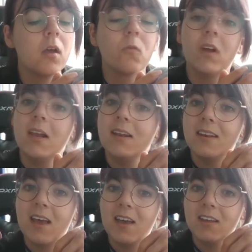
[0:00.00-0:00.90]
really
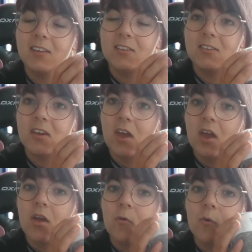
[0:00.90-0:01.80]
nice
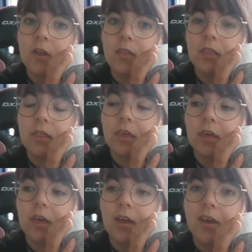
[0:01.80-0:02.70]
with
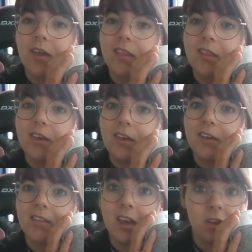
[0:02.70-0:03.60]

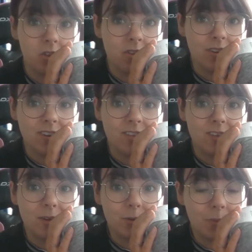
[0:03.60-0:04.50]
the texture in a
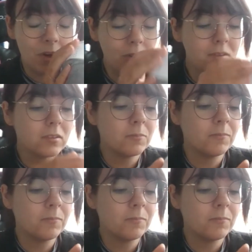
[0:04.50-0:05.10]
single mold.